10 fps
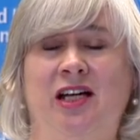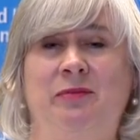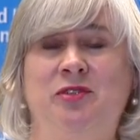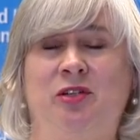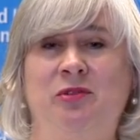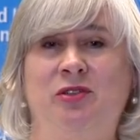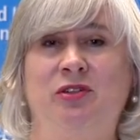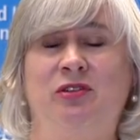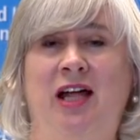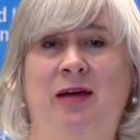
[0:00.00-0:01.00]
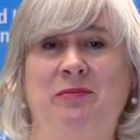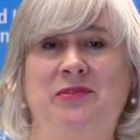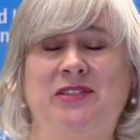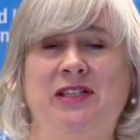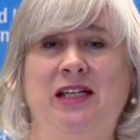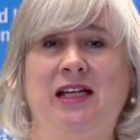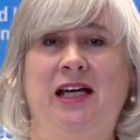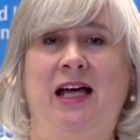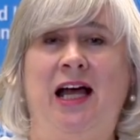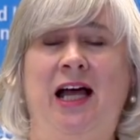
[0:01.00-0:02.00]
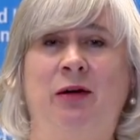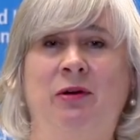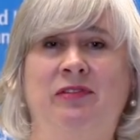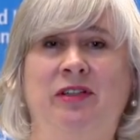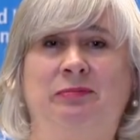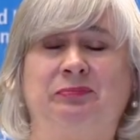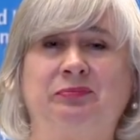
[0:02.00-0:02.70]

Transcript: abdominal cramps. However,